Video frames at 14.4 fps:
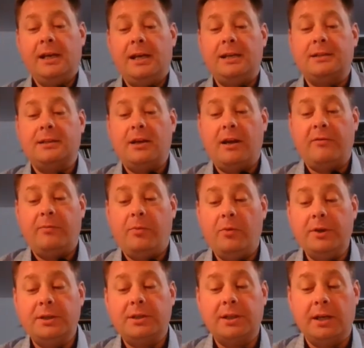His life
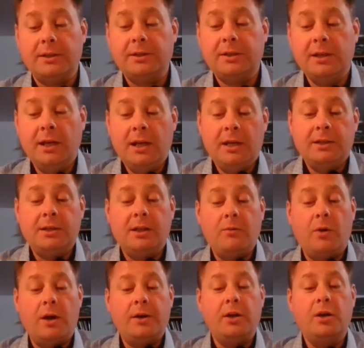points us to the
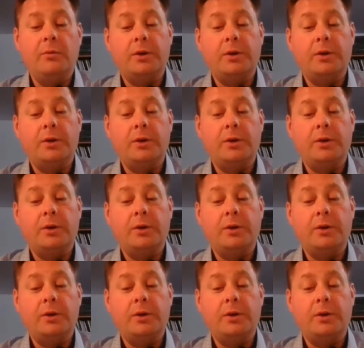one who